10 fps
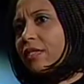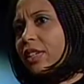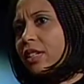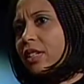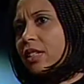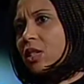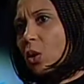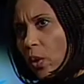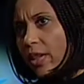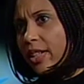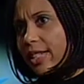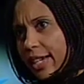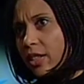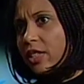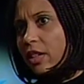the court the
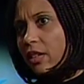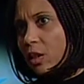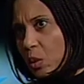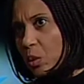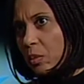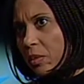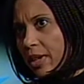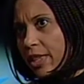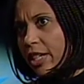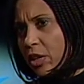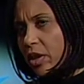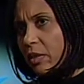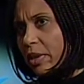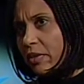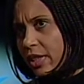title to your home, then you could
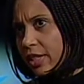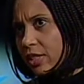be released?